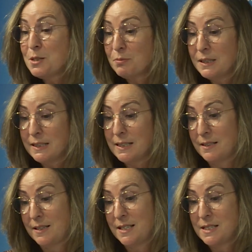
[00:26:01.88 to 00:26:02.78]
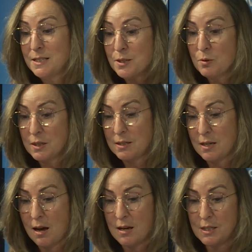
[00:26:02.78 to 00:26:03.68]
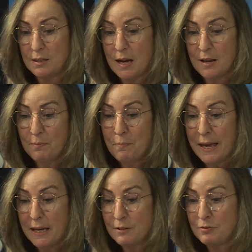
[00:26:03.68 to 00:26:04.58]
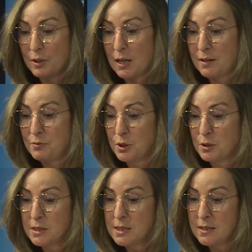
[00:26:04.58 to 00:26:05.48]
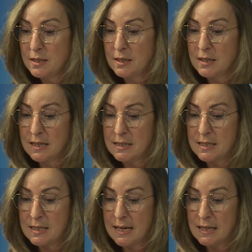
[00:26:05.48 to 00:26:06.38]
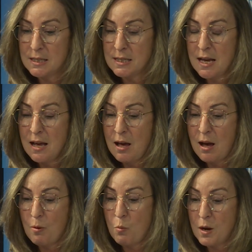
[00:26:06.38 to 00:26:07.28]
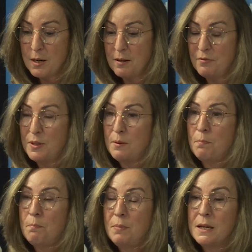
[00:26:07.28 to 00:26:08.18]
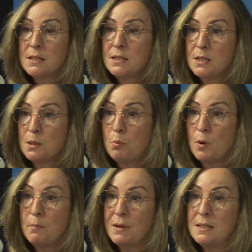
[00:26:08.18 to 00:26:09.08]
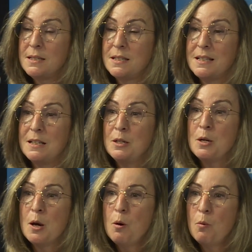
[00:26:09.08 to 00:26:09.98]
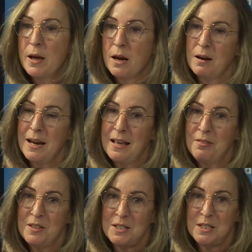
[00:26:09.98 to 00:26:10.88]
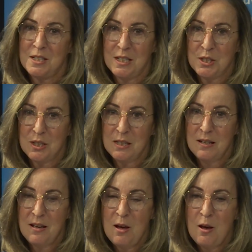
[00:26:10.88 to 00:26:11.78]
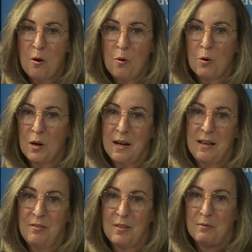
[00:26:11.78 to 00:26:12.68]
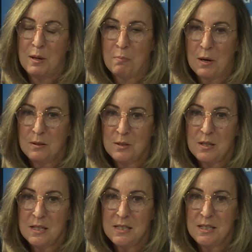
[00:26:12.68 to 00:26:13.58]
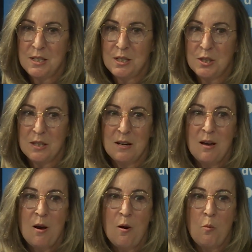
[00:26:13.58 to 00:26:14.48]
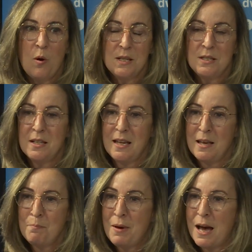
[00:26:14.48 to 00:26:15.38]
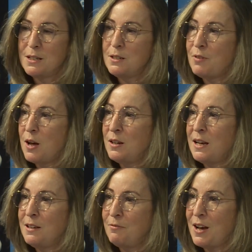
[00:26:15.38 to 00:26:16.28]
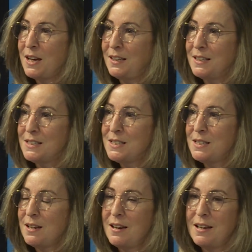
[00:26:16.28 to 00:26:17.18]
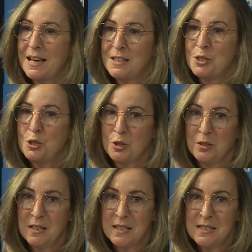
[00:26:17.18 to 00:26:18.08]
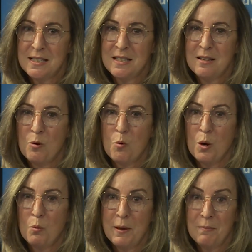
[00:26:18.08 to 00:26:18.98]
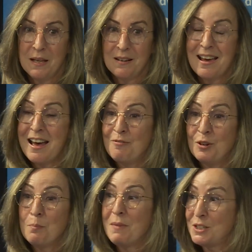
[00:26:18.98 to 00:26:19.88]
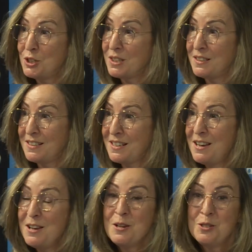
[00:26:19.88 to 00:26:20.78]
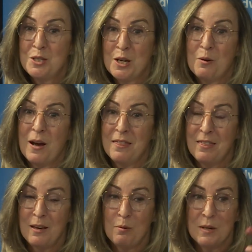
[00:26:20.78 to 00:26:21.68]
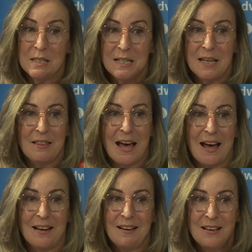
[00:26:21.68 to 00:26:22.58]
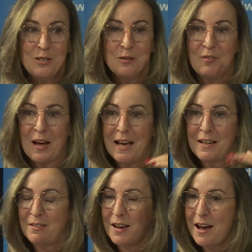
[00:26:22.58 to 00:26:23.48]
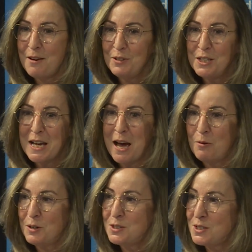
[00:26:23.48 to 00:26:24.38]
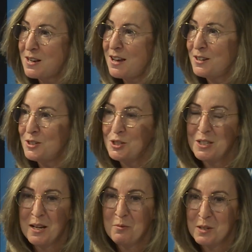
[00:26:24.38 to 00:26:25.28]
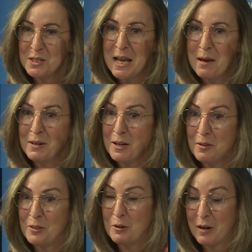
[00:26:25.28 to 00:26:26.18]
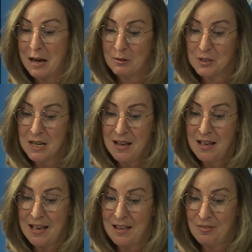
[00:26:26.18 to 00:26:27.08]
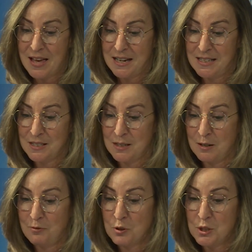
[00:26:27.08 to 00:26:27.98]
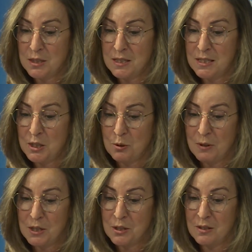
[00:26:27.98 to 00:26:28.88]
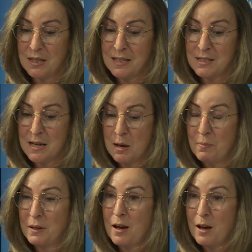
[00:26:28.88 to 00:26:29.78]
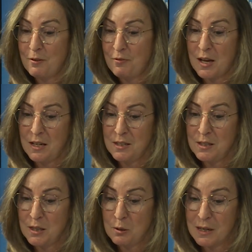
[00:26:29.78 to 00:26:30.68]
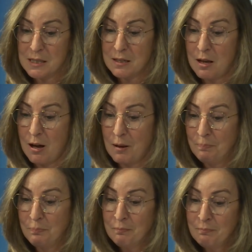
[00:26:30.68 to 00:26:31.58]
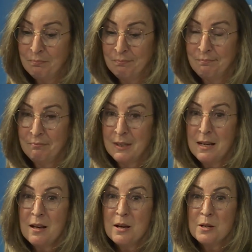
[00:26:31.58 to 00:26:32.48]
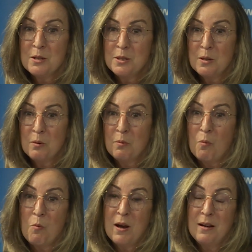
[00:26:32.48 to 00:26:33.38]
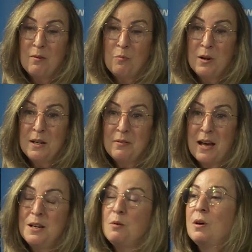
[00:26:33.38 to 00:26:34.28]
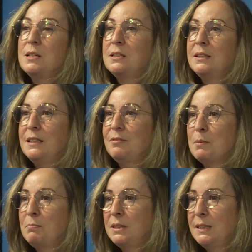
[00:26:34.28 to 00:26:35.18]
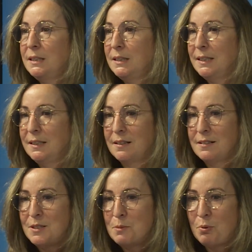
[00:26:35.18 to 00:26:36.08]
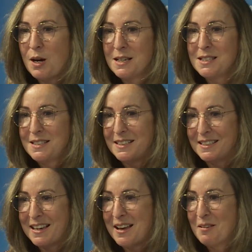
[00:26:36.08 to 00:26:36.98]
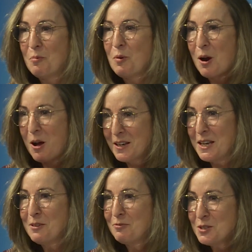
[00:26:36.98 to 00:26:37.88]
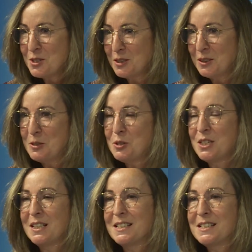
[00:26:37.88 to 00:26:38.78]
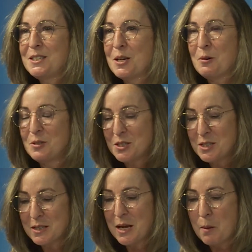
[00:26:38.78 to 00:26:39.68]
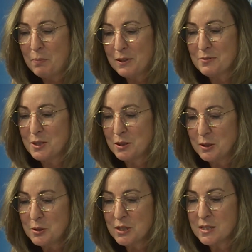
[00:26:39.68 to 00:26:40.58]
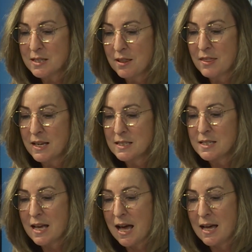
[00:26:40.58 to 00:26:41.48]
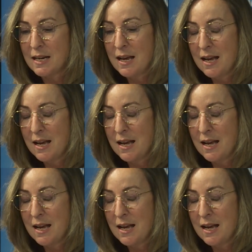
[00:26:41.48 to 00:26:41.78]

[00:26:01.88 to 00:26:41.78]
is going to cause a lot of pain for a lot of journalists in the United States. One of the biggest disappointments is that nowhere in the decision or in the rebuttal to this decision was the impact of online violence against journalists or women ever mentioned. So I think we see that divide. The ivory tower does not understand what is happening on the ground, and that is an unfortunate situation that has now been codified into US law. So I don't want to leave completely depressed, and we're all here for solutions. So just a couple of solutions and things that